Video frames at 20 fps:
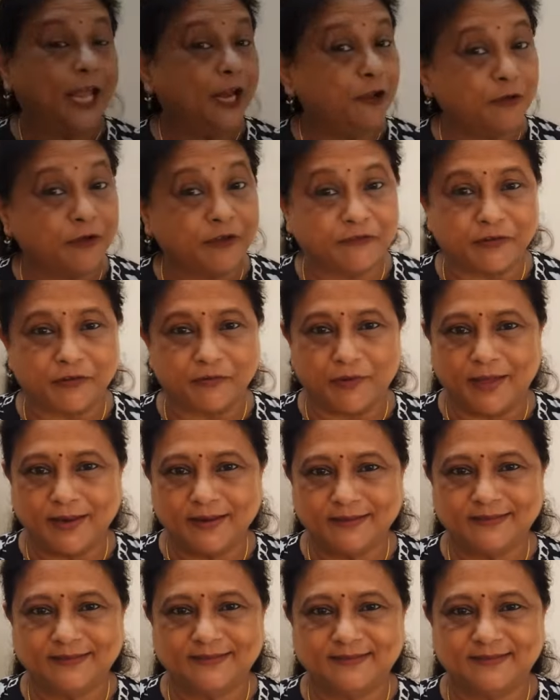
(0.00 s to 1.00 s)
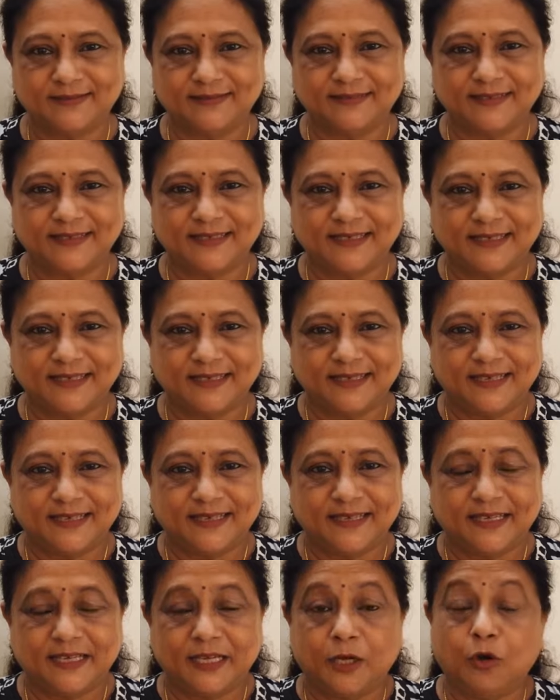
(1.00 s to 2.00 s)
Hello everyone,
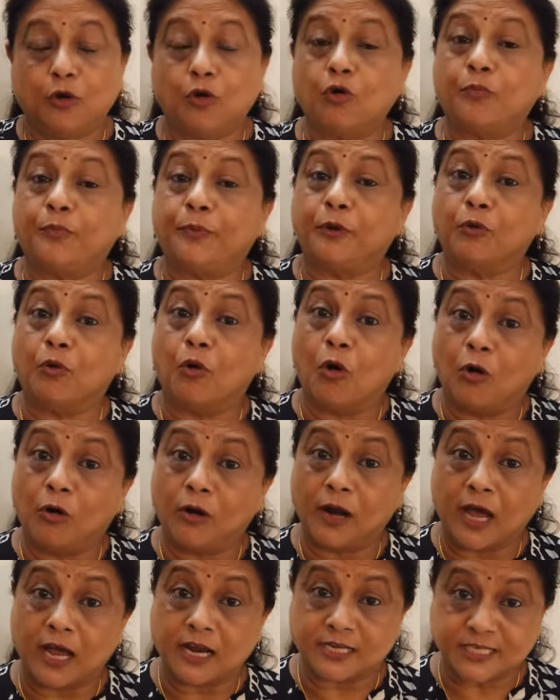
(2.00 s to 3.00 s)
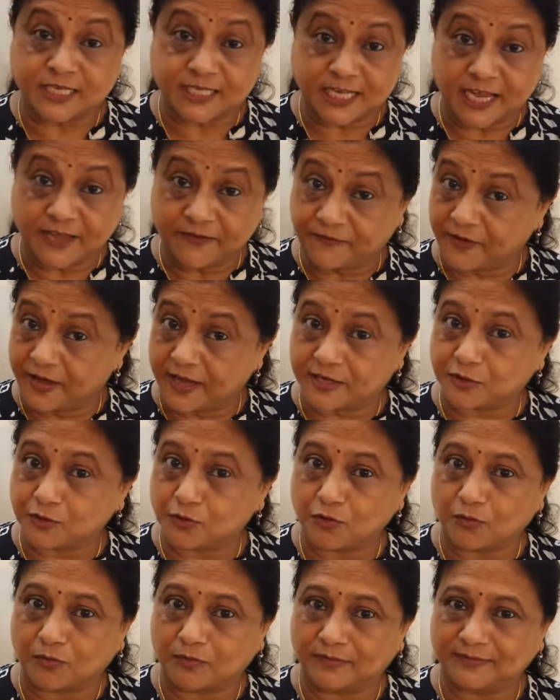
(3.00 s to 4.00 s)
hope you all are safe at
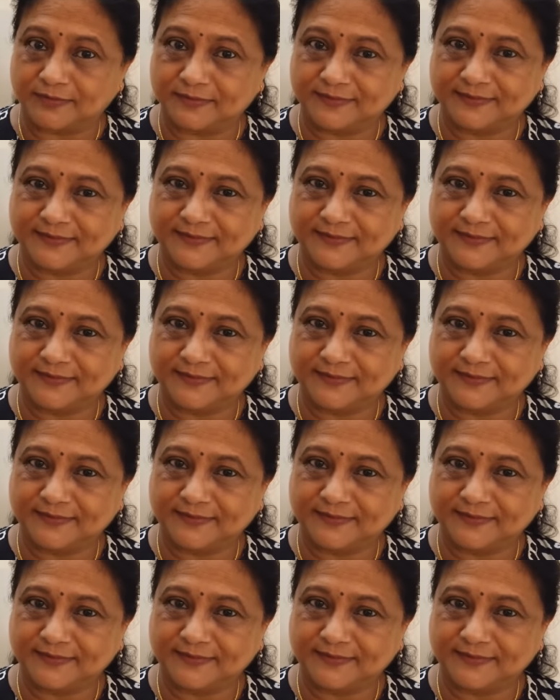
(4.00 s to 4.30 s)
home.